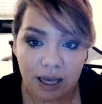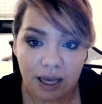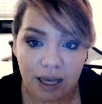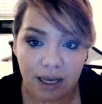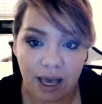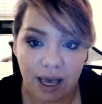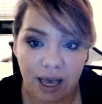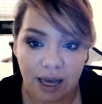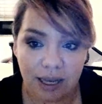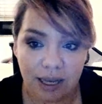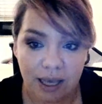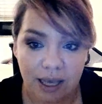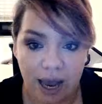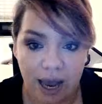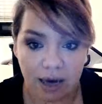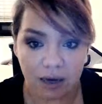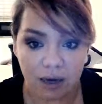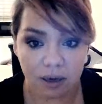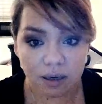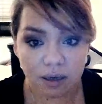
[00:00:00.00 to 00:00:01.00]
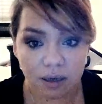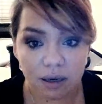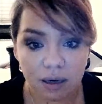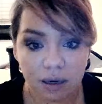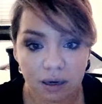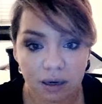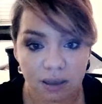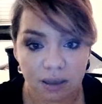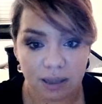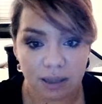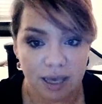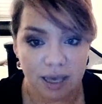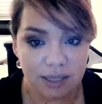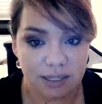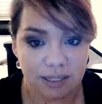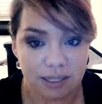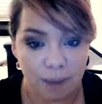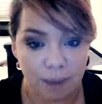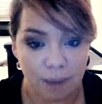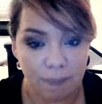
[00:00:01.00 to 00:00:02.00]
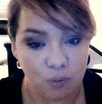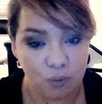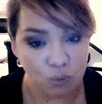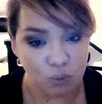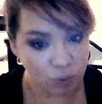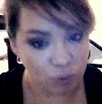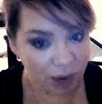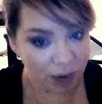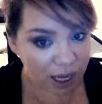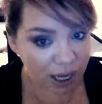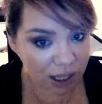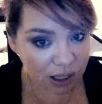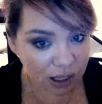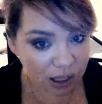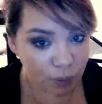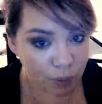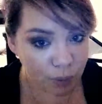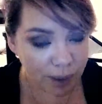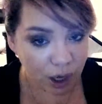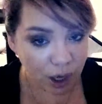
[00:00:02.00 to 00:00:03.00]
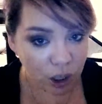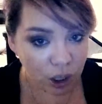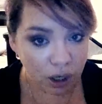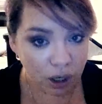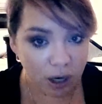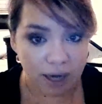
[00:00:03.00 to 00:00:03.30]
can get things up and running a little better.